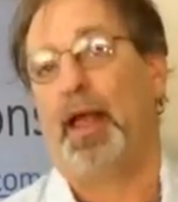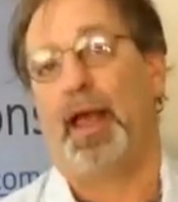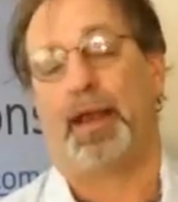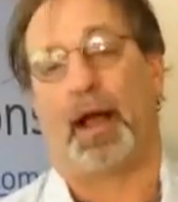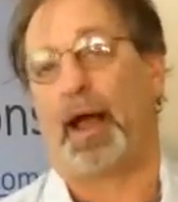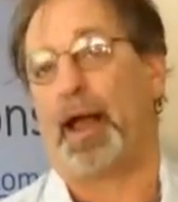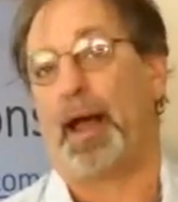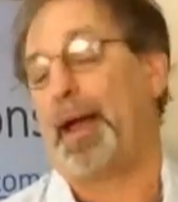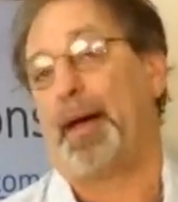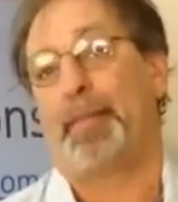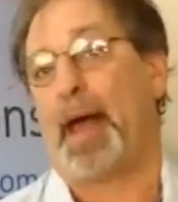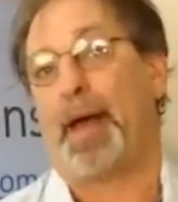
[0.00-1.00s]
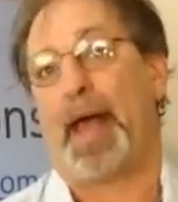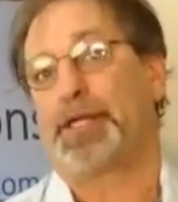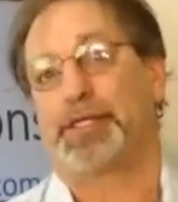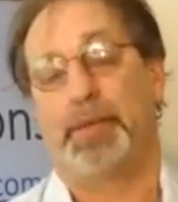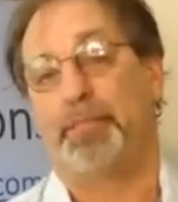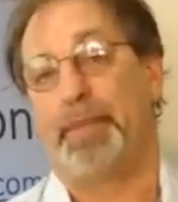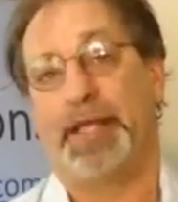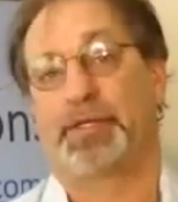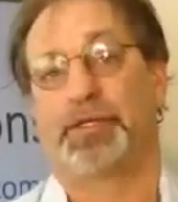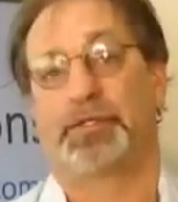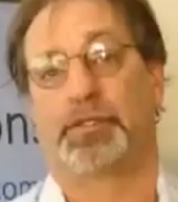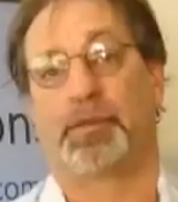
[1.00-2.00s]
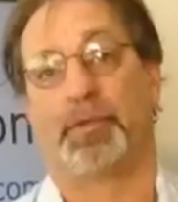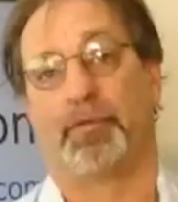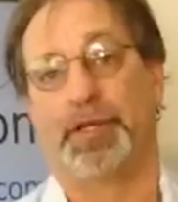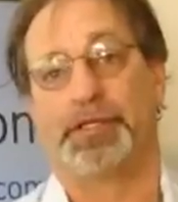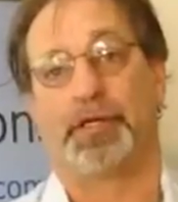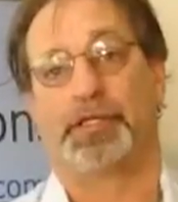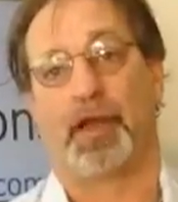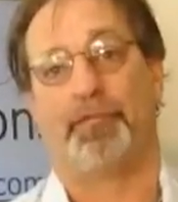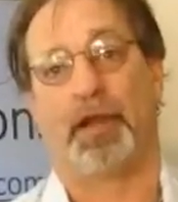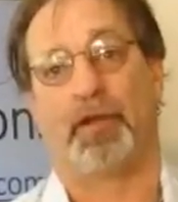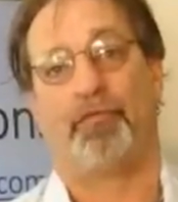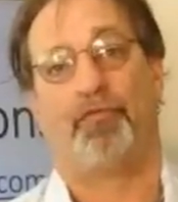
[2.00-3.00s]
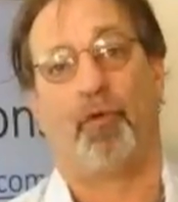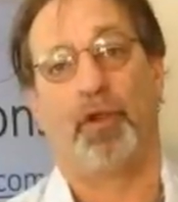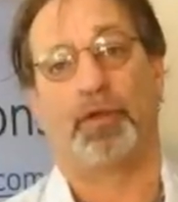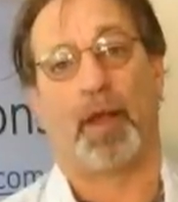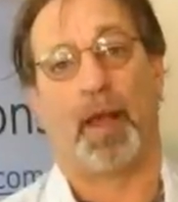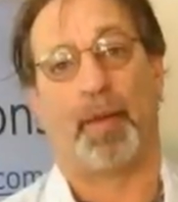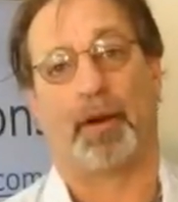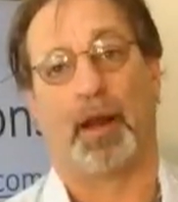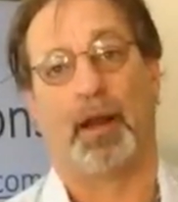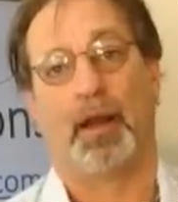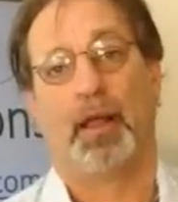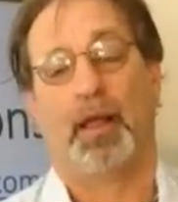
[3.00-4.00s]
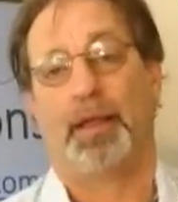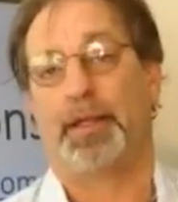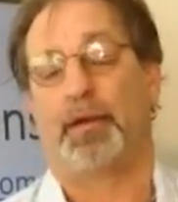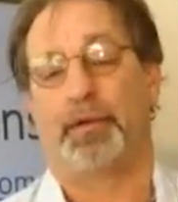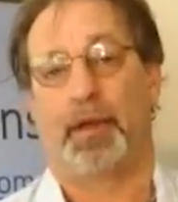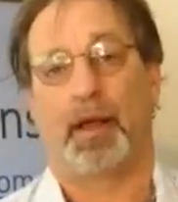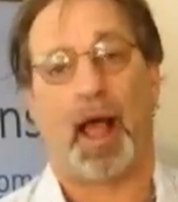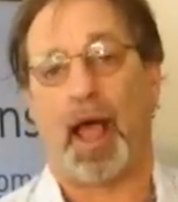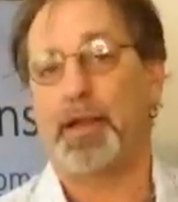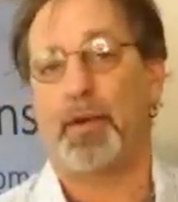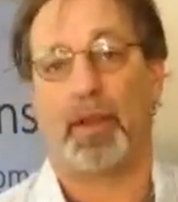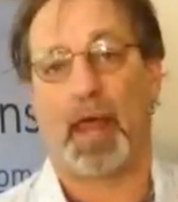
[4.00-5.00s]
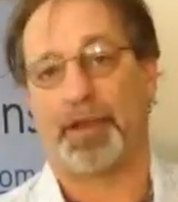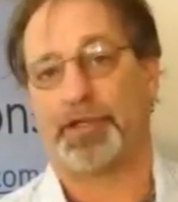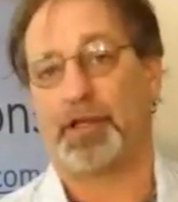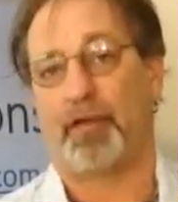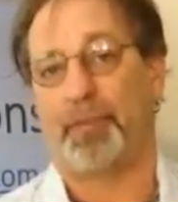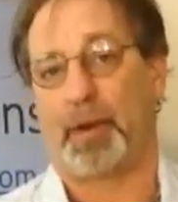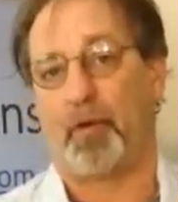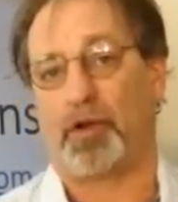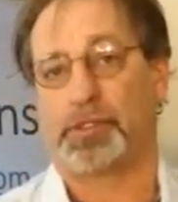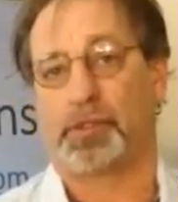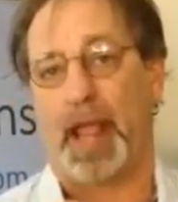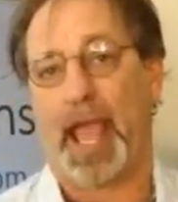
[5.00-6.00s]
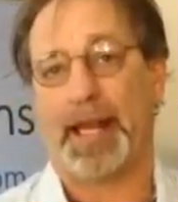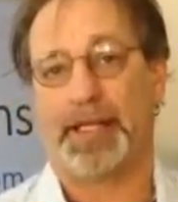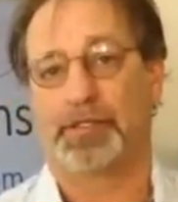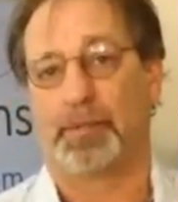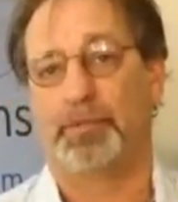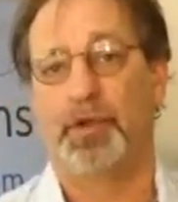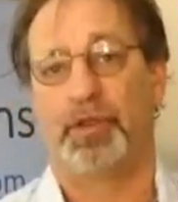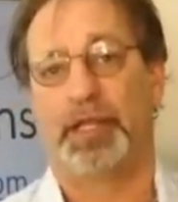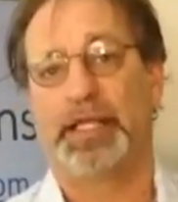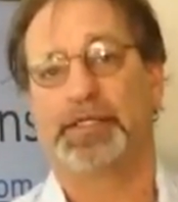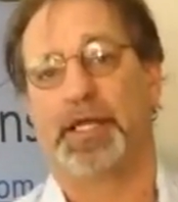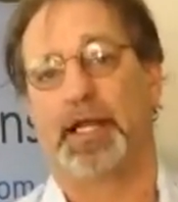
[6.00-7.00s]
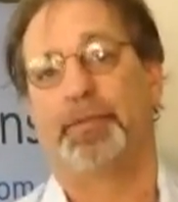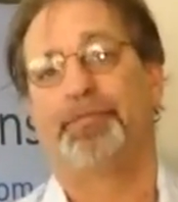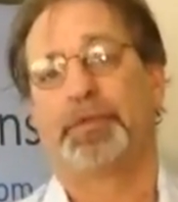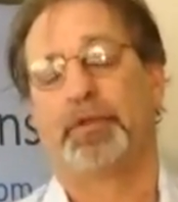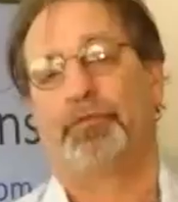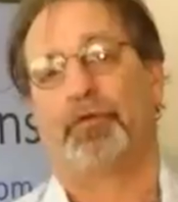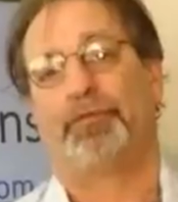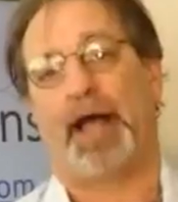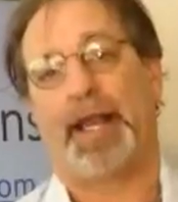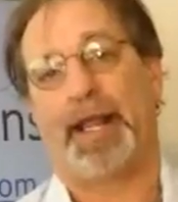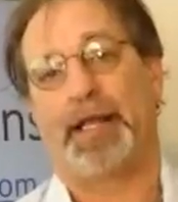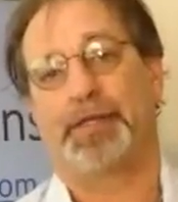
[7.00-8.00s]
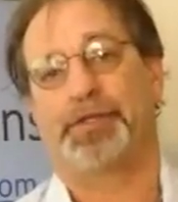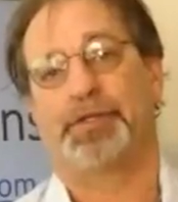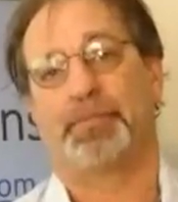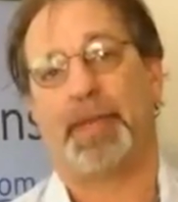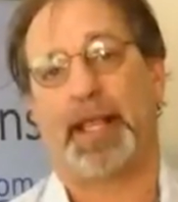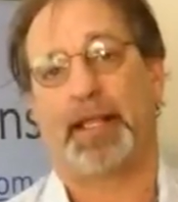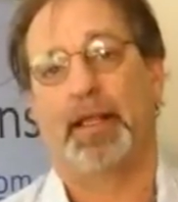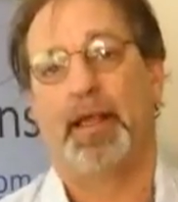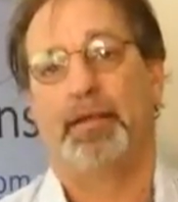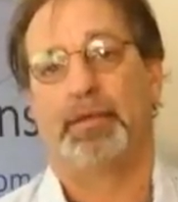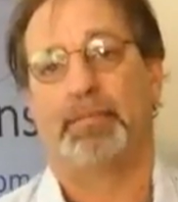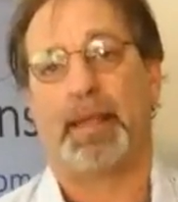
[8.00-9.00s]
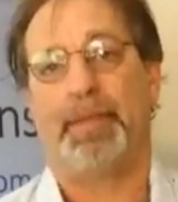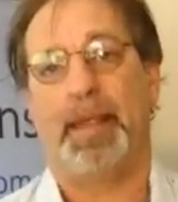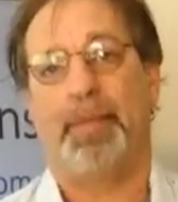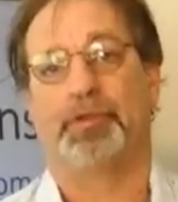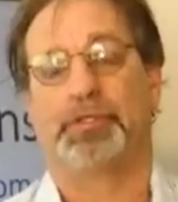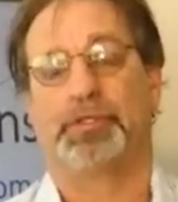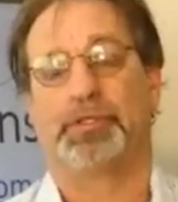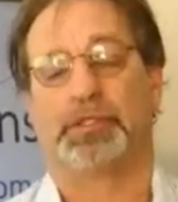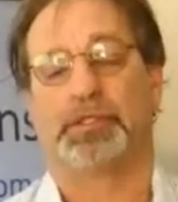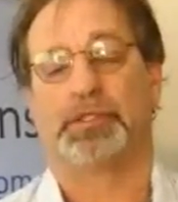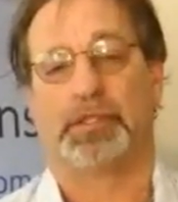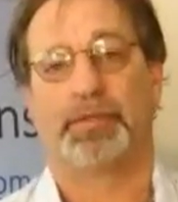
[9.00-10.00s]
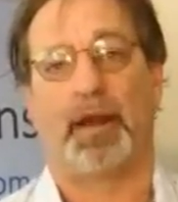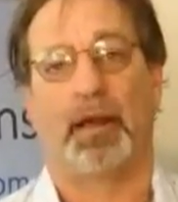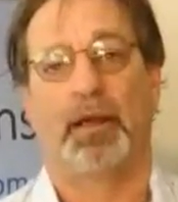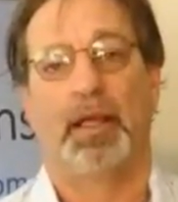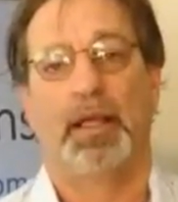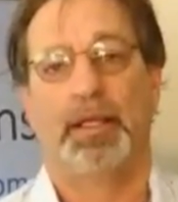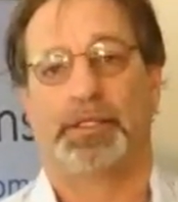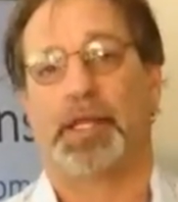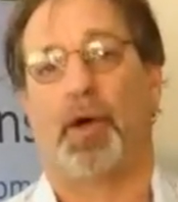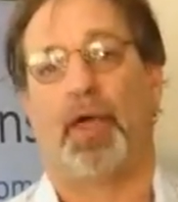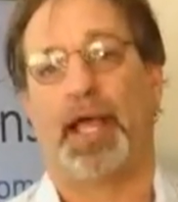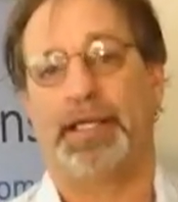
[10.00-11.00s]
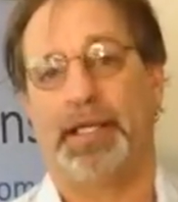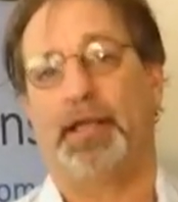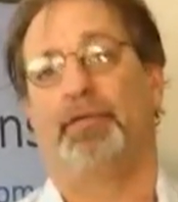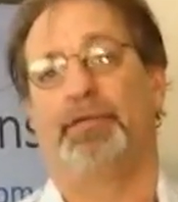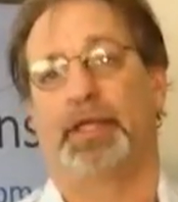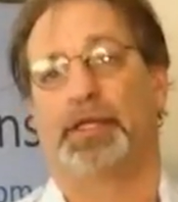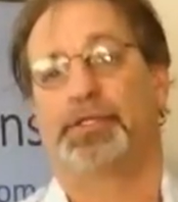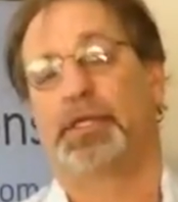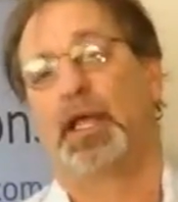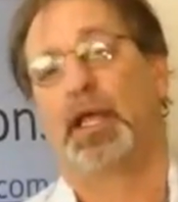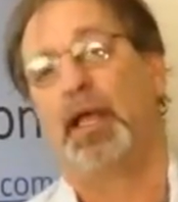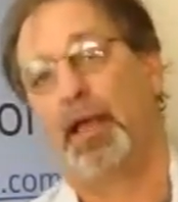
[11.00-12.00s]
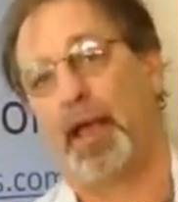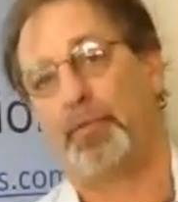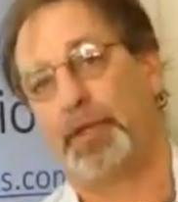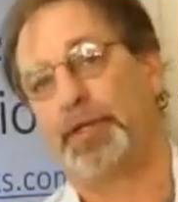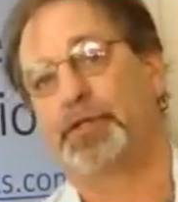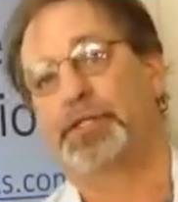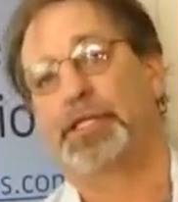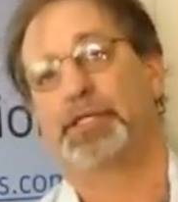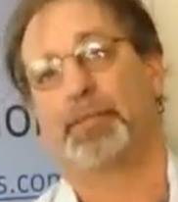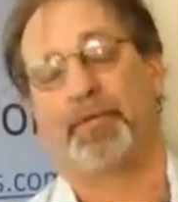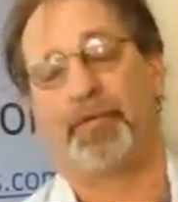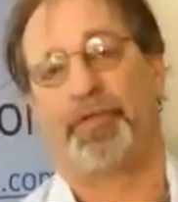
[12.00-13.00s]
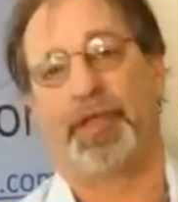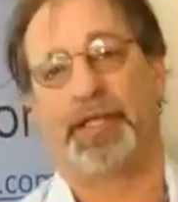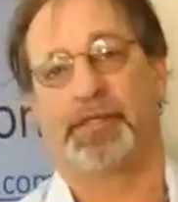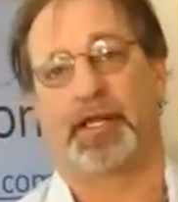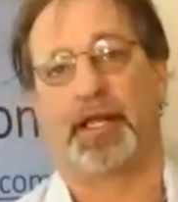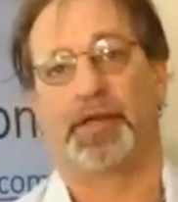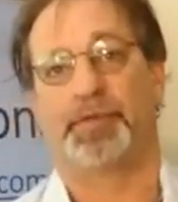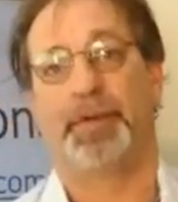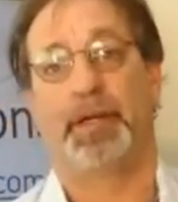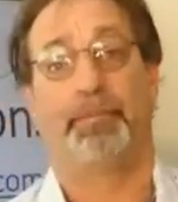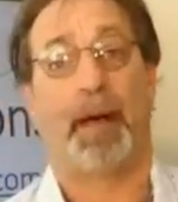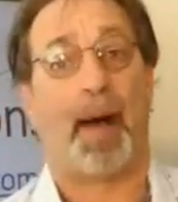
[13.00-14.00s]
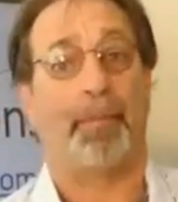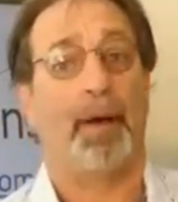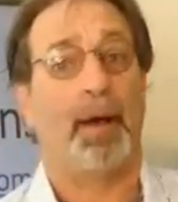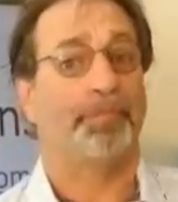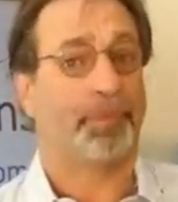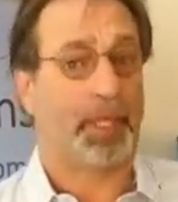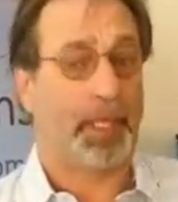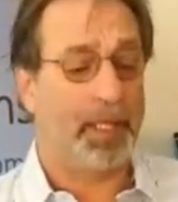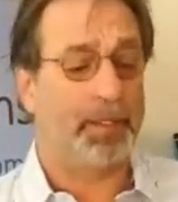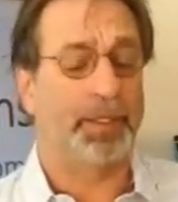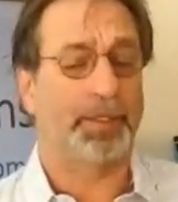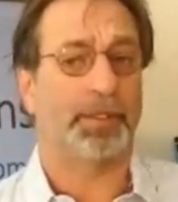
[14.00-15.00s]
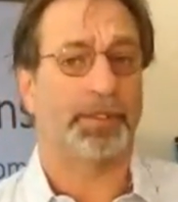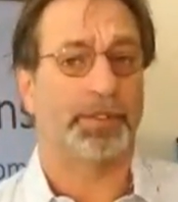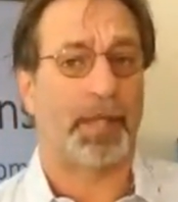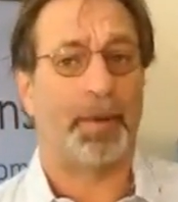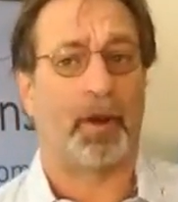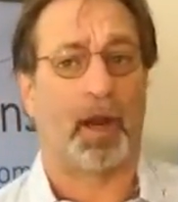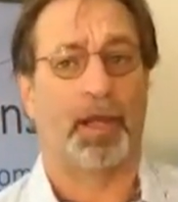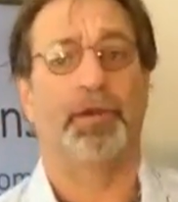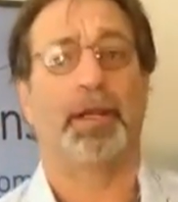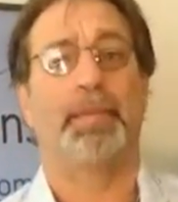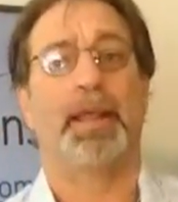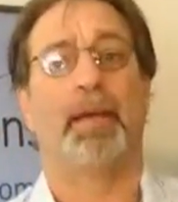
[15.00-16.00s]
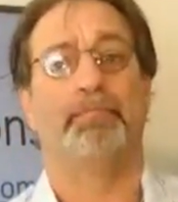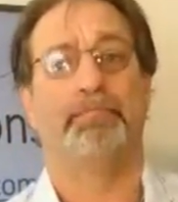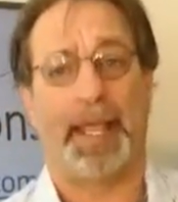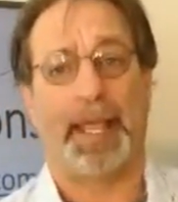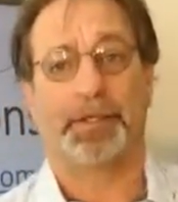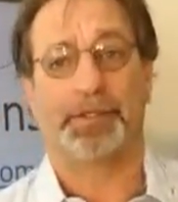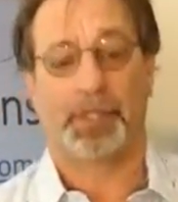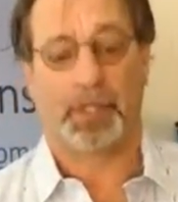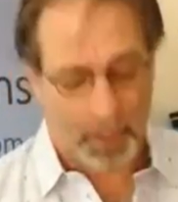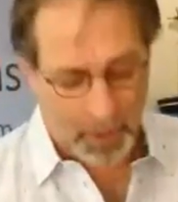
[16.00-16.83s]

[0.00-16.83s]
And I'm actually amazed because some of the research I've done for the webinar, you know, I know a lot of stuff, but I'm also adding some new things in for finances to make people's lives better. Is the whole idea of this. And when you see some of the things that are going to pop up in this seminar, you're going to be amazed.